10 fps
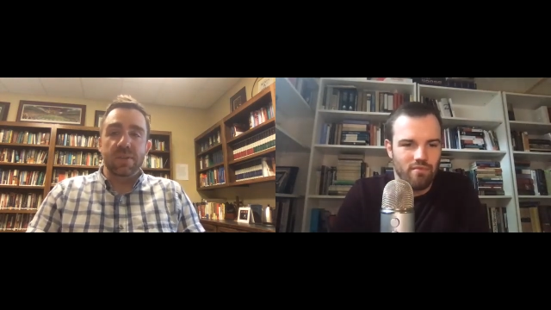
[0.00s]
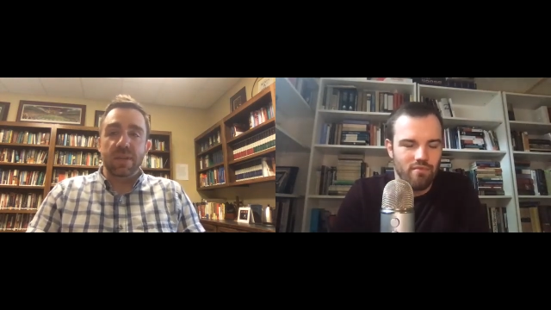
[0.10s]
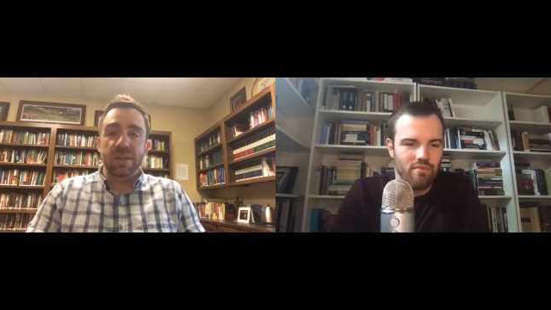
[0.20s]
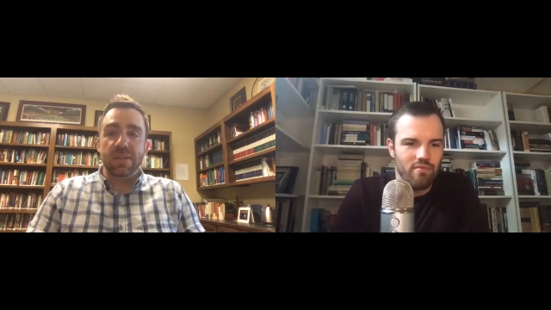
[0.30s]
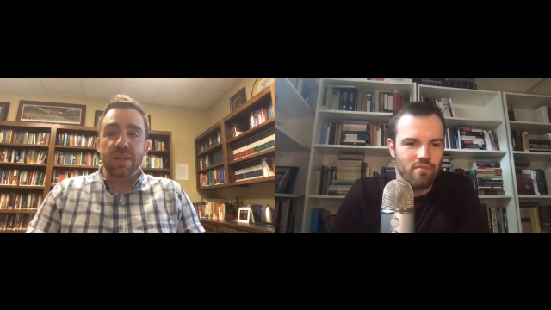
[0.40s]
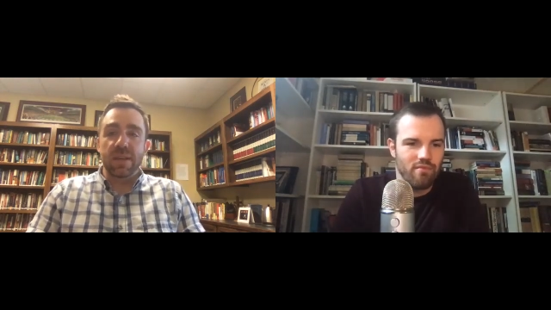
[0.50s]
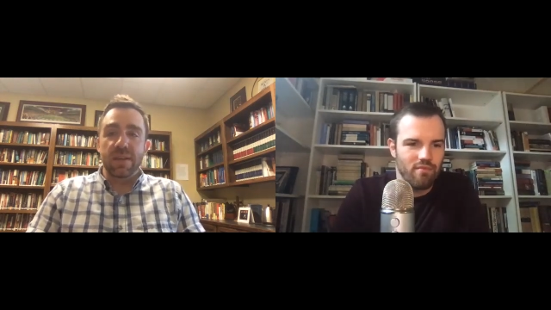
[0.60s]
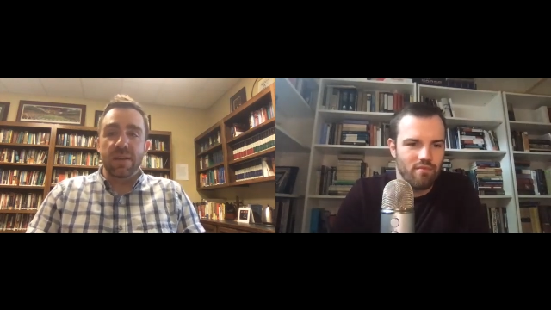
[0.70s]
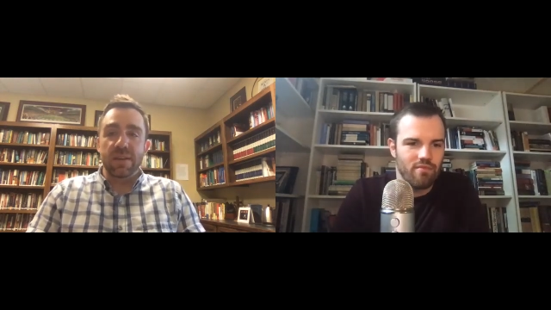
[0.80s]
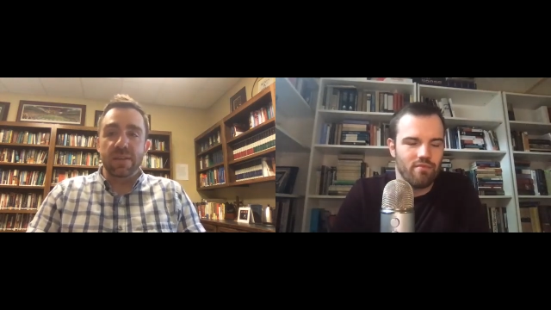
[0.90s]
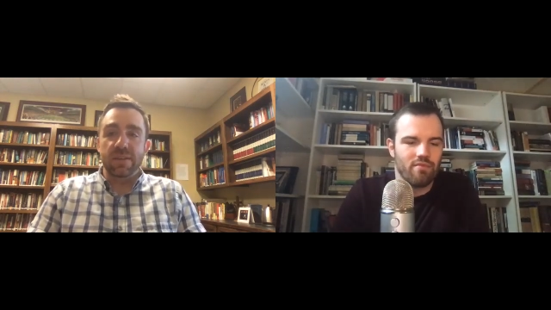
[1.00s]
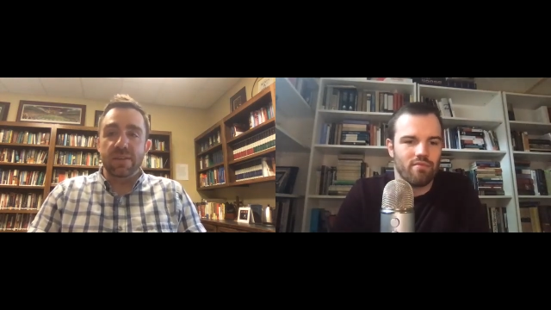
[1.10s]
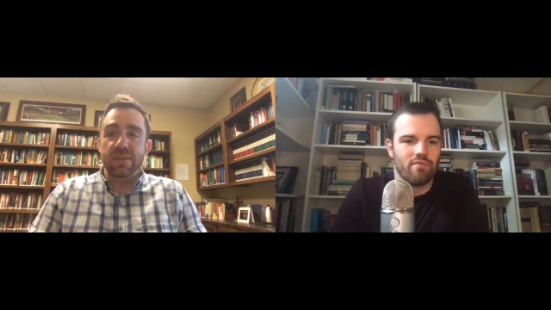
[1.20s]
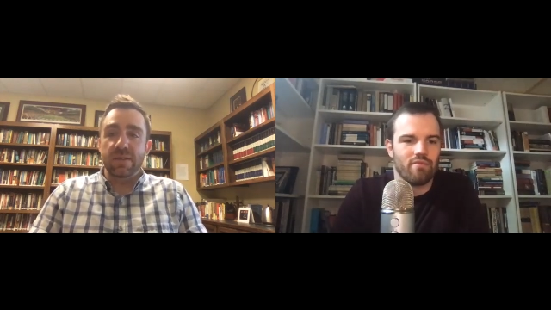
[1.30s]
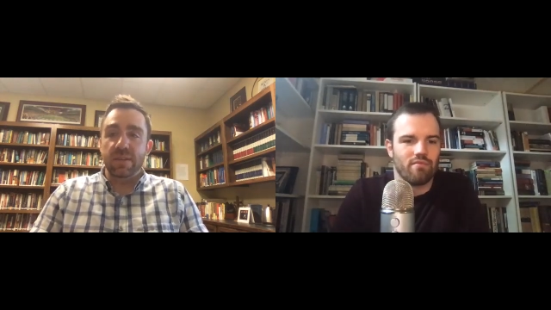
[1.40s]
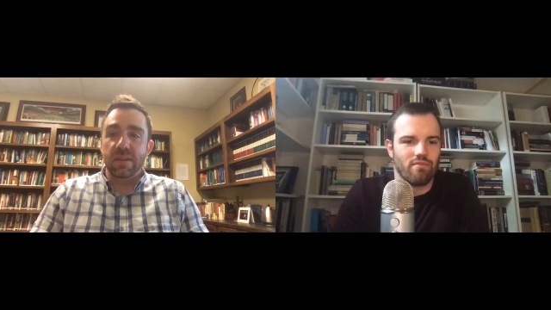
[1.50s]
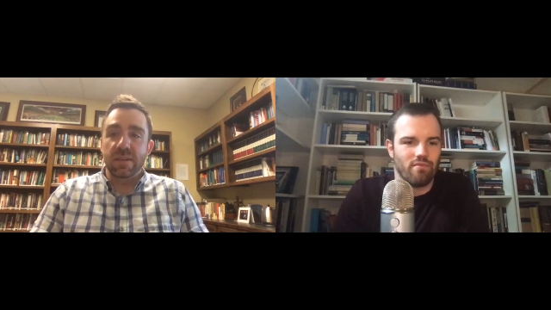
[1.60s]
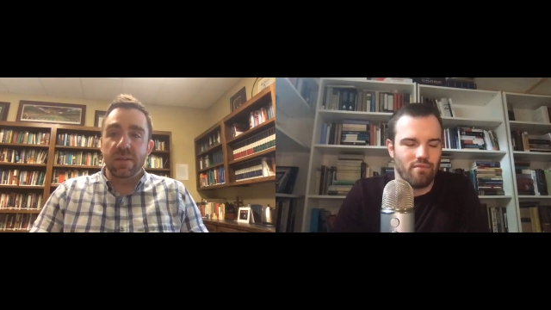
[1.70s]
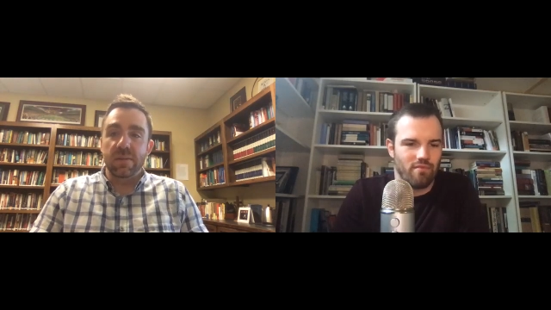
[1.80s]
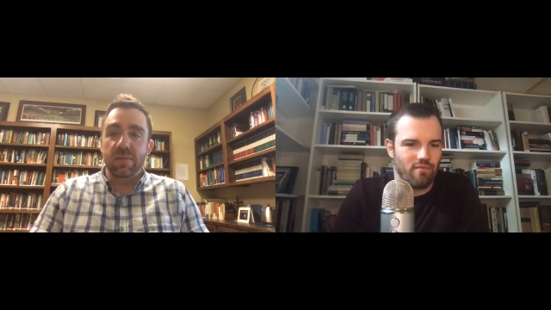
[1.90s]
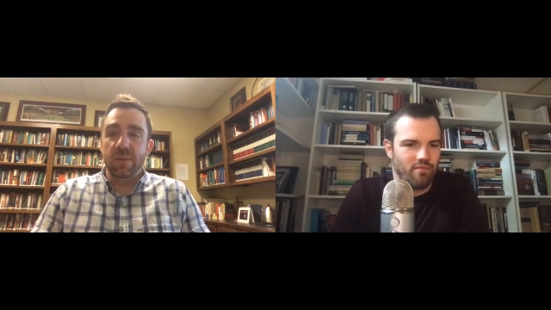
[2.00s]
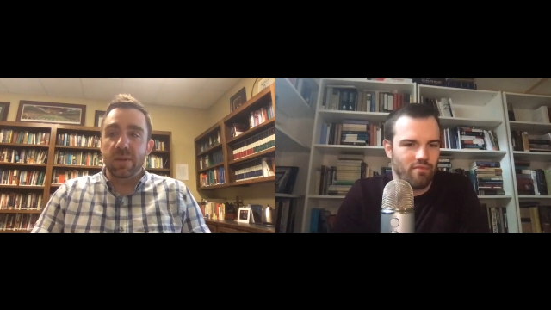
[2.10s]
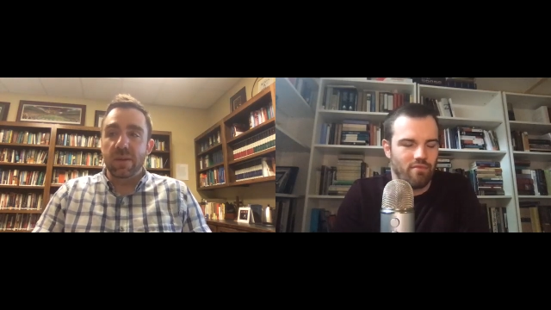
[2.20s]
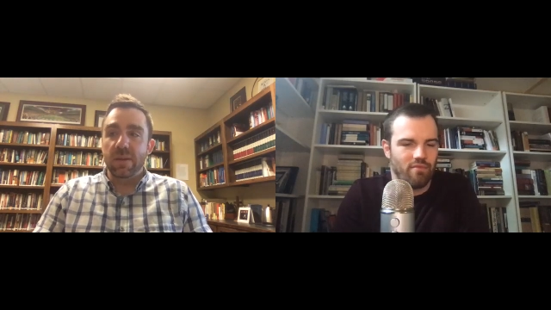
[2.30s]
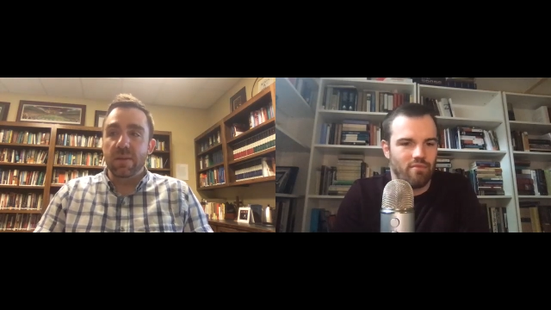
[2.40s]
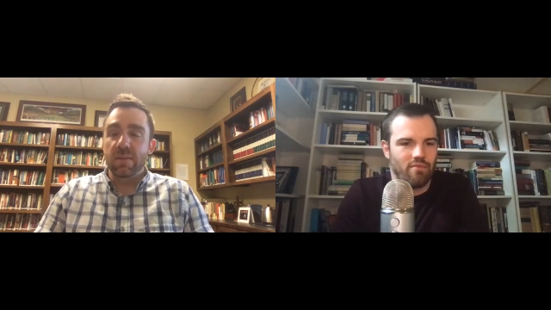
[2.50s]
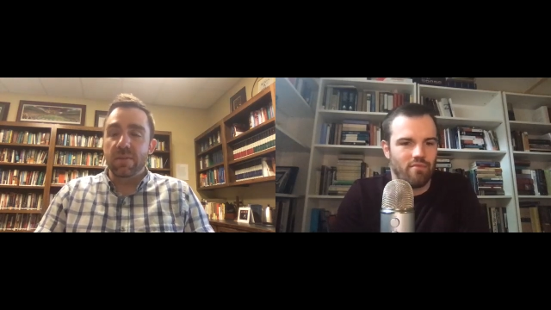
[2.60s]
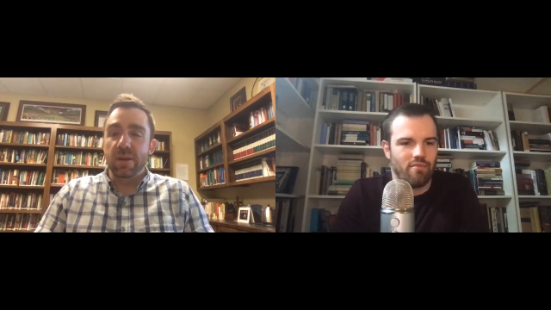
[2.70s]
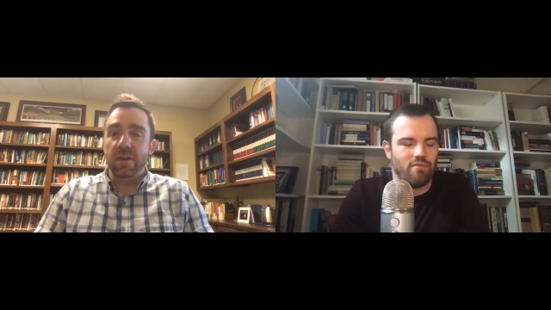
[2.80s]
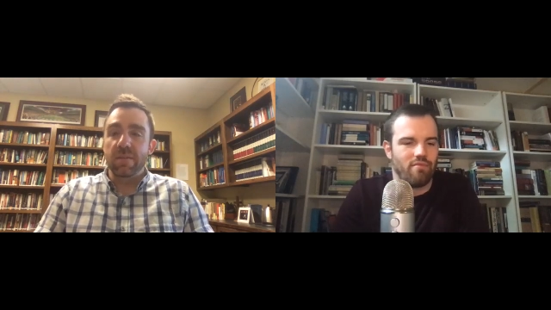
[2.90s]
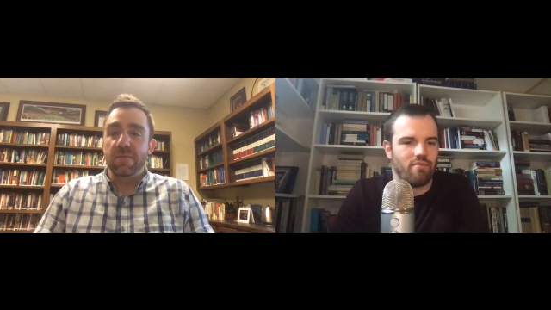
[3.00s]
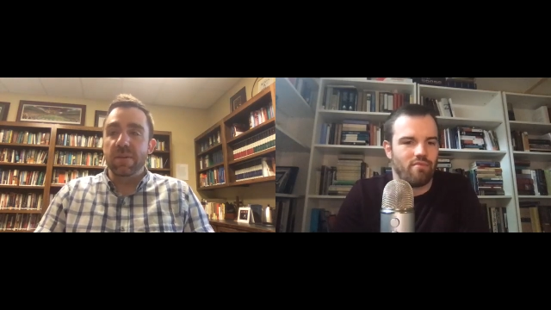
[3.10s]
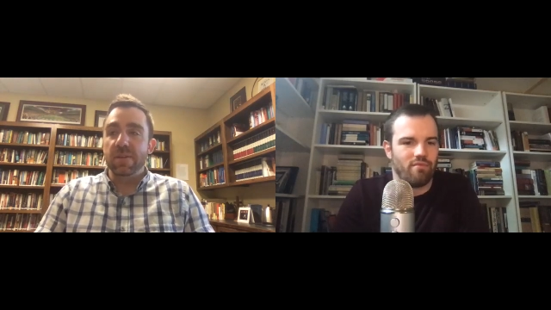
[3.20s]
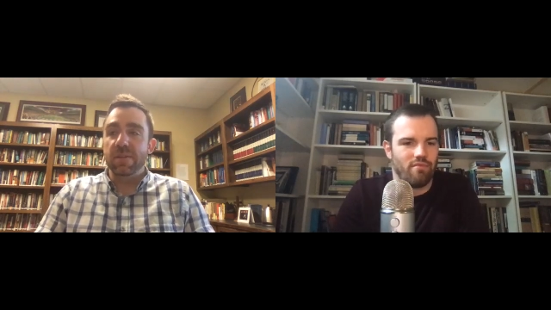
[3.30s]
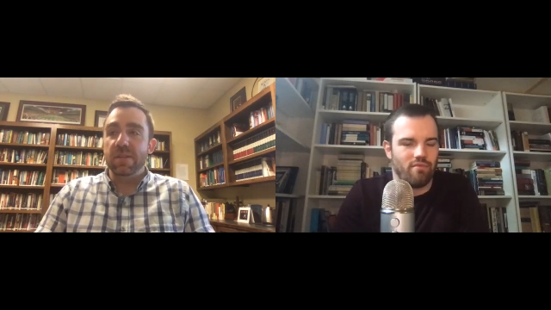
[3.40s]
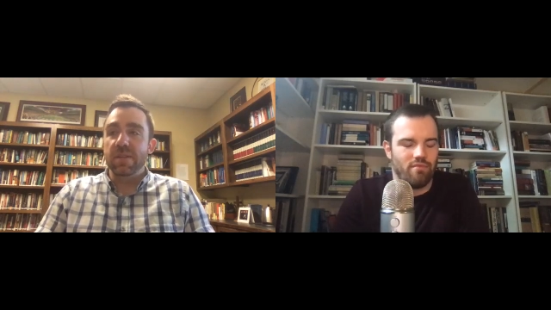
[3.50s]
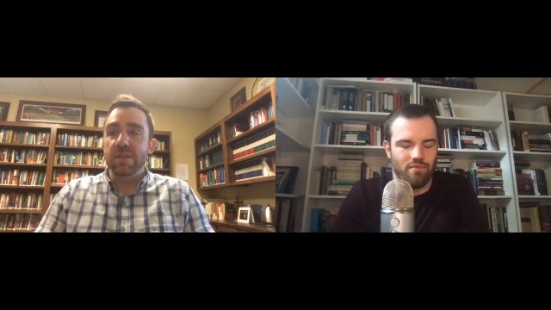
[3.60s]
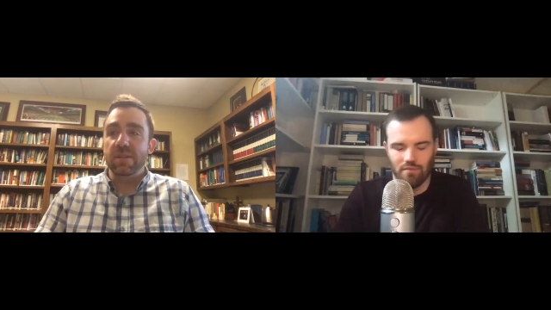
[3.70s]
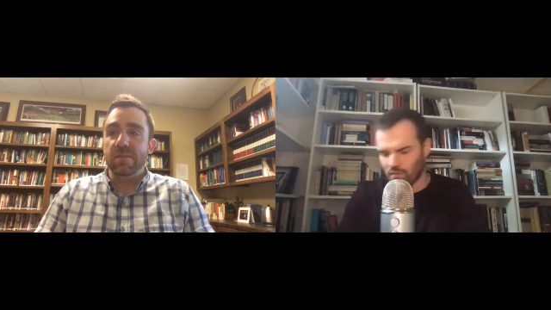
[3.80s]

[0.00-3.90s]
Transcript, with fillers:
Speaker 1: Against the Arians, uh, read Gregory of Nazianzus